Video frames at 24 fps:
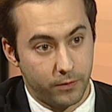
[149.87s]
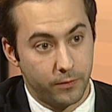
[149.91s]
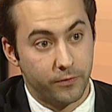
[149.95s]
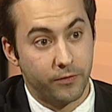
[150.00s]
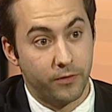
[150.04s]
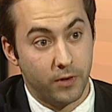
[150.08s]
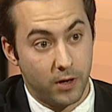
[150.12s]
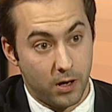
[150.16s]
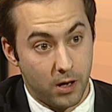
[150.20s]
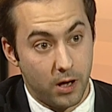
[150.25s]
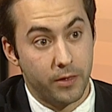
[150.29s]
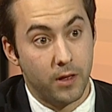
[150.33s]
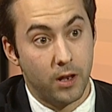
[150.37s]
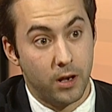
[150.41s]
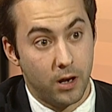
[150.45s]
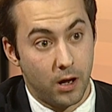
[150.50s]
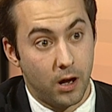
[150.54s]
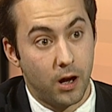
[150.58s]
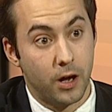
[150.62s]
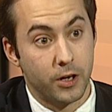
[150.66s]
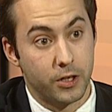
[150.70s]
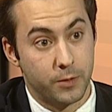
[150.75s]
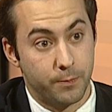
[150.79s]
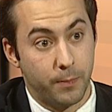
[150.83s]
for the
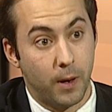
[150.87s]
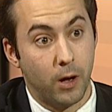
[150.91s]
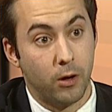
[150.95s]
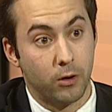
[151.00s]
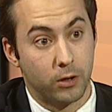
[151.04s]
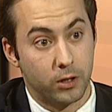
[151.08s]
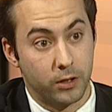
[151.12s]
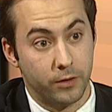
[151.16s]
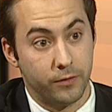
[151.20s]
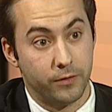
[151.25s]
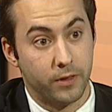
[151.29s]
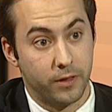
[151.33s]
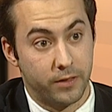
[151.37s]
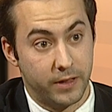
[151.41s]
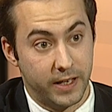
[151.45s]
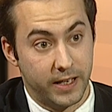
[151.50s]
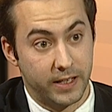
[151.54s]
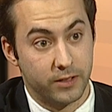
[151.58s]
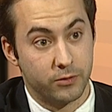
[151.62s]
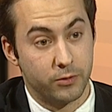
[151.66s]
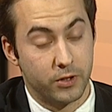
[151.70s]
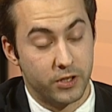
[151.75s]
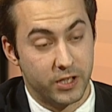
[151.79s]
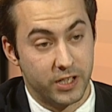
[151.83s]
large bulk of the
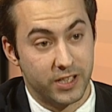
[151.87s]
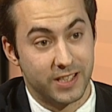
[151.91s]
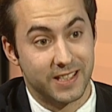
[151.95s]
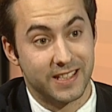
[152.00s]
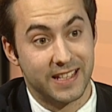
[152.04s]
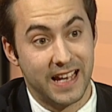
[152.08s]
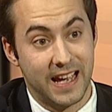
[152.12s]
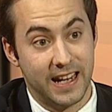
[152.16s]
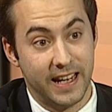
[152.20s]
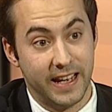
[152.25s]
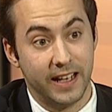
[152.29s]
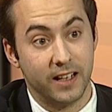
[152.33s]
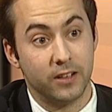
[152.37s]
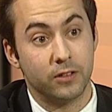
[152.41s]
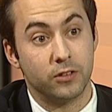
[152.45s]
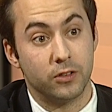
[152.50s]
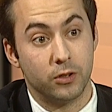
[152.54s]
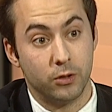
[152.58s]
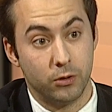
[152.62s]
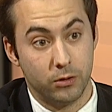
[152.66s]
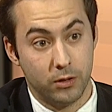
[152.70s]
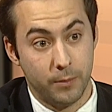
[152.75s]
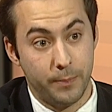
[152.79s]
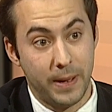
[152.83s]
things which it's selling
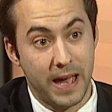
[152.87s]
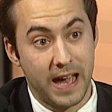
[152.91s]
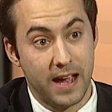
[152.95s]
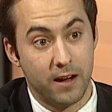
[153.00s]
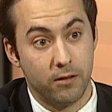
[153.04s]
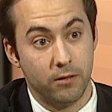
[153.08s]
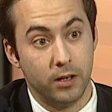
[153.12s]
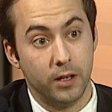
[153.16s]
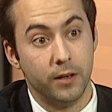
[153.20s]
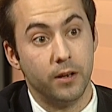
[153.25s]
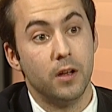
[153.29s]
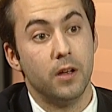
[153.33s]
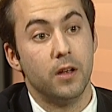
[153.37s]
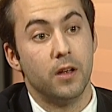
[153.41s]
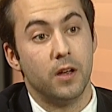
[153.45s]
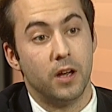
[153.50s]
to the parent.